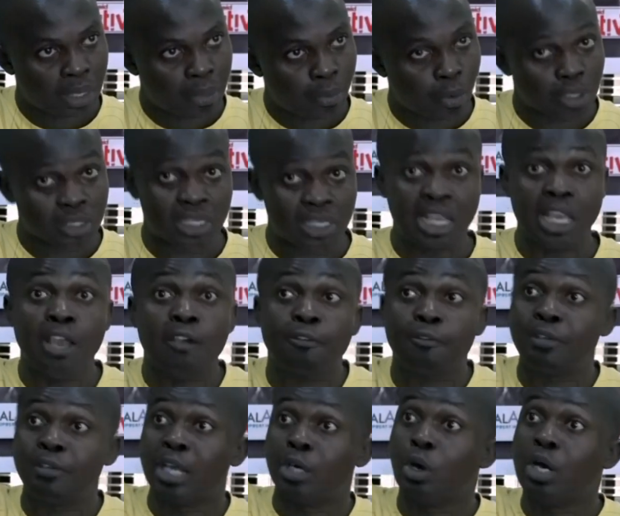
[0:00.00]
Because
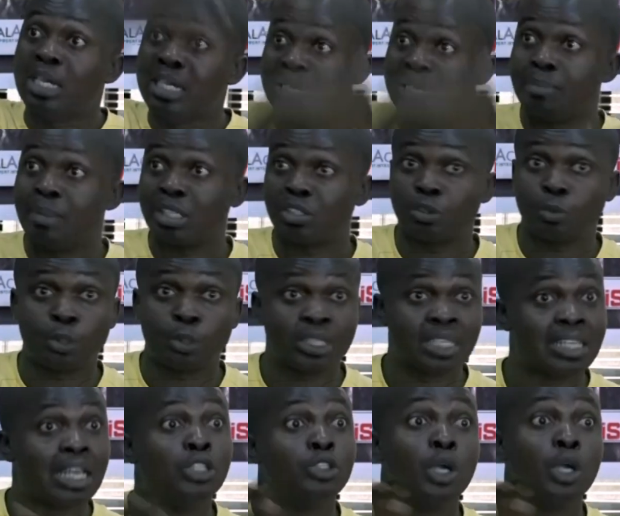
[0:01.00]
if they don't heed the demands of the
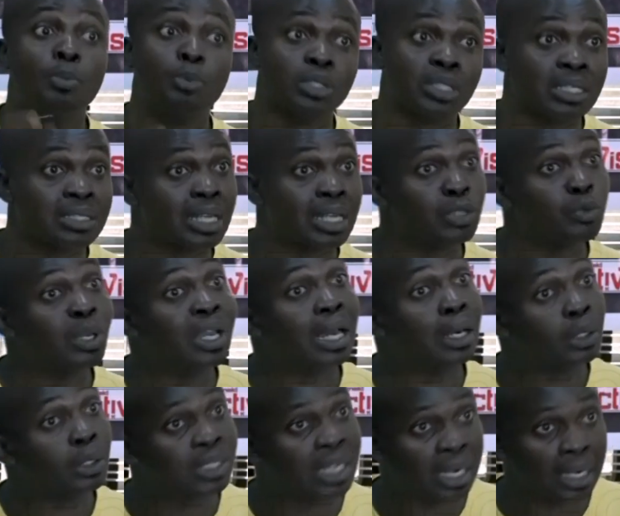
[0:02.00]
protest and join protesters, we
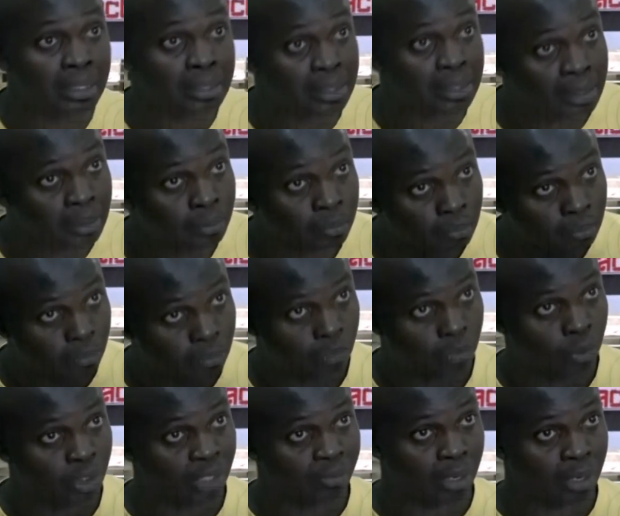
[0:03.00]
cannot guarantee
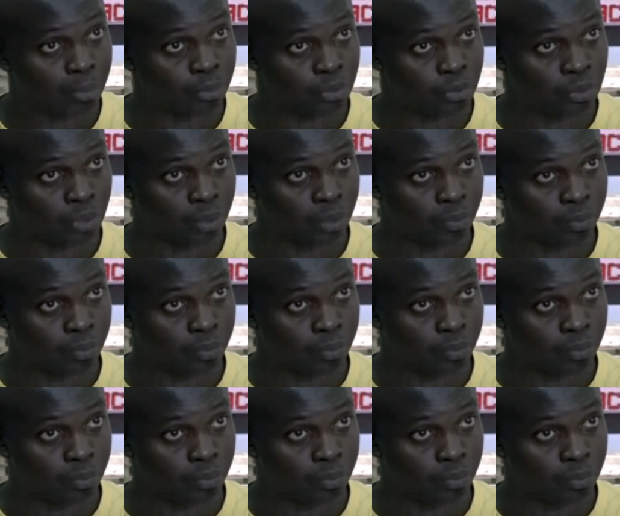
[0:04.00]
whatever happens.